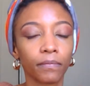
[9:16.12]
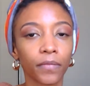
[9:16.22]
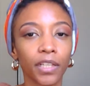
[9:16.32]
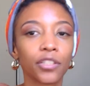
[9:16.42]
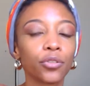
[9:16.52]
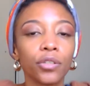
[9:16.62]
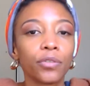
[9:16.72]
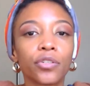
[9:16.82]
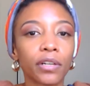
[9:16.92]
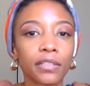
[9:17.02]

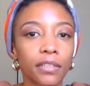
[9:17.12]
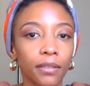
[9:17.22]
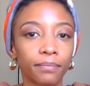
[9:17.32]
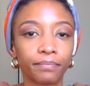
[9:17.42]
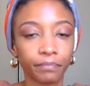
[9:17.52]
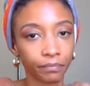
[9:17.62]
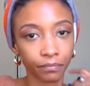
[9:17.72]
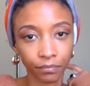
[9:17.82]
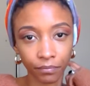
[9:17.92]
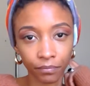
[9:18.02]
address it
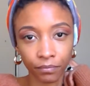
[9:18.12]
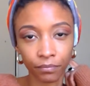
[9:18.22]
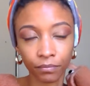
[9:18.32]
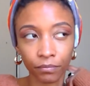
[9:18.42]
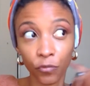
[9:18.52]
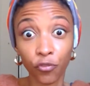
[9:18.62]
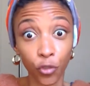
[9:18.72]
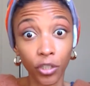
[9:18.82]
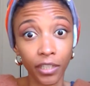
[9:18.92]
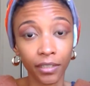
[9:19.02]

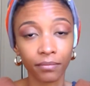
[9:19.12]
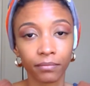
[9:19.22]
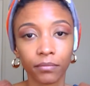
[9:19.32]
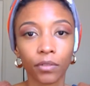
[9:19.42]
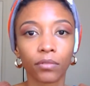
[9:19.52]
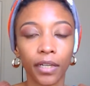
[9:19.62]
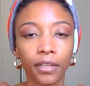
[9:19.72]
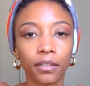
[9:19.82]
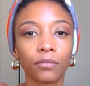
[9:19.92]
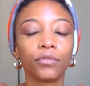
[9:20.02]
fully, right?
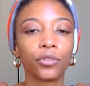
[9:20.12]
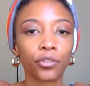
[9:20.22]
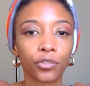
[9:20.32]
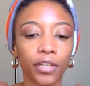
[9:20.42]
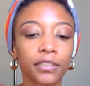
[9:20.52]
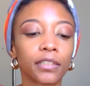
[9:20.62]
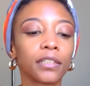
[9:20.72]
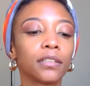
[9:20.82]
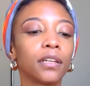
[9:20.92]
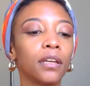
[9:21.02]
And you address it,
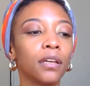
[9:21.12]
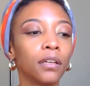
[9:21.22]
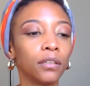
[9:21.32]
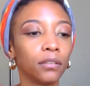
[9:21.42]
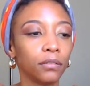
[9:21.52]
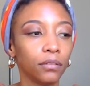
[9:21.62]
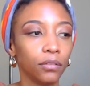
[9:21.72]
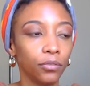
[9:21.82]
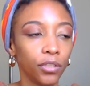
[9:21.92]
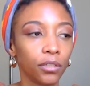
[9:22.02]
you
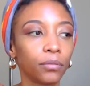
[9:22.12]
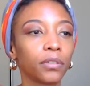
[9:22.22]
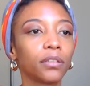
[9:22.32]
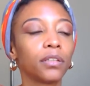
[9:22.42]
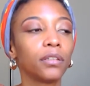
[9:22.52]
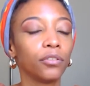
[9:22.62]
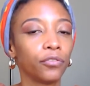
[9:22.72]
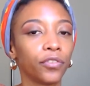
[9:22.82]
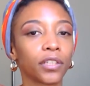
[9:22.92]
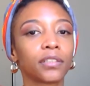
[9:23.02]
deal with it, you
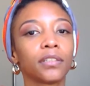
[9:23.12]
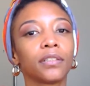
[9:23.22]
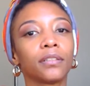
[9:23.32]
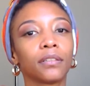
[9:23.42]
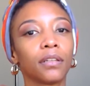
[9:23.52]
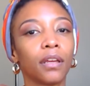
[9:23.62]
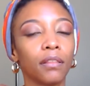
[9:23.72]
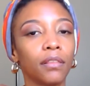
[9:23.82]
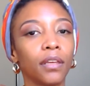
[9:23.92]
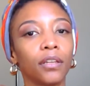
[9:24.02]
fix it, and
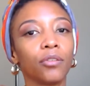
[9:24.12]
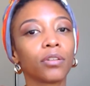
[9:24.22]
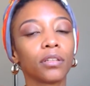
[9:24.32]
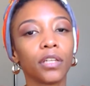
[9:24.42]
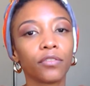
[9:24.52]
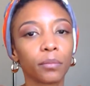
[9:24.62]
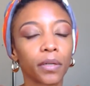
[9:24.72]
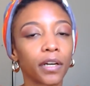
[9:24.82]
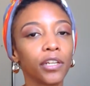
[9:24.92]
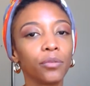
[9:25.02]
then you can leave it
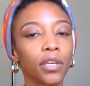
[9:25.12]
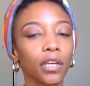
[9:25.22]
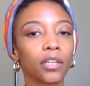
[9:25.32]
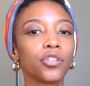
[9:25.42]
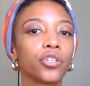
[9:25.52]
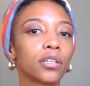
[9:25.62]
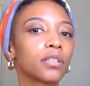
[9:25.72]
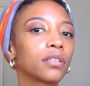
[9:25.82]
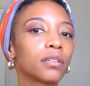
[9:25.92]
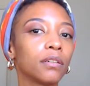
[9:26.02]
behind. You can't just